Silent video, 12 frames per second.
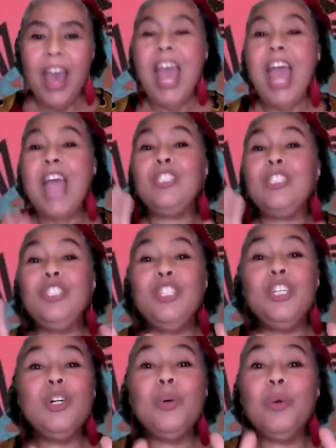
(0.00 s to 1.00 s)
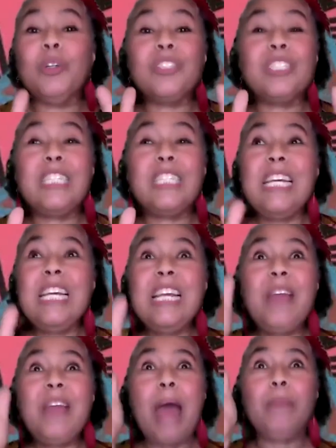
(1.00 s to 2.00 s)
and you will see
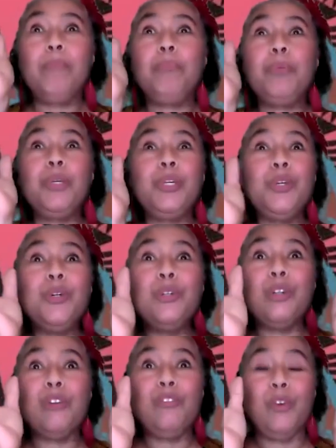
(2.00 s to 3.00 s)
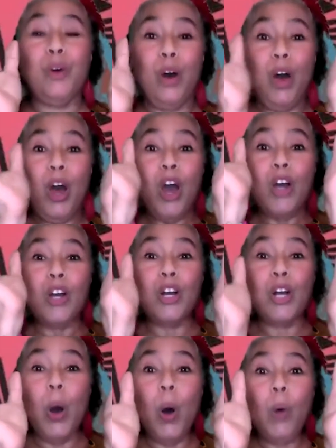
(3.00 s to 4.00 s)
that beautiful
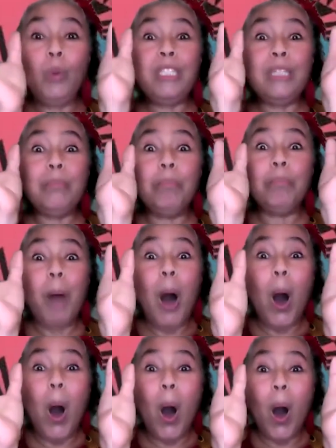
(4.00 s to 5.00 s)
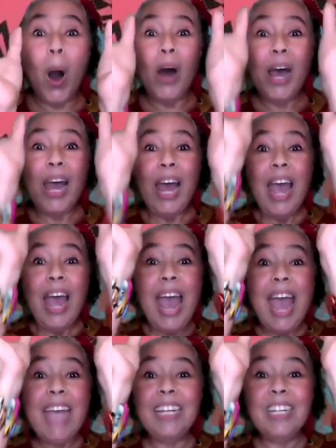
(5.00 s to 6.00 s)
golden ball
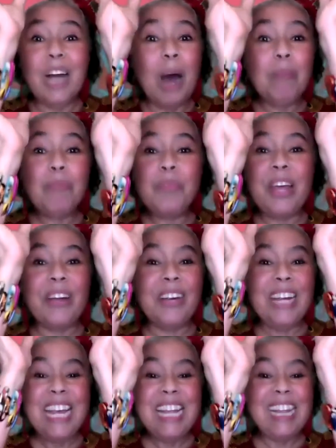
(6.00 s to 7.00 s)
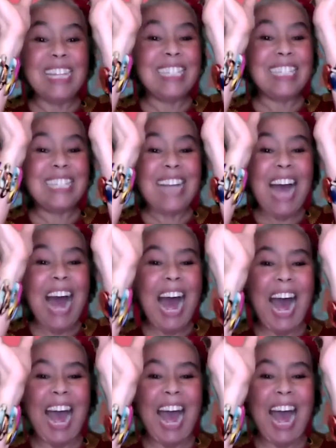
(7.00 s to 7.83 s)
hanging up there in the sky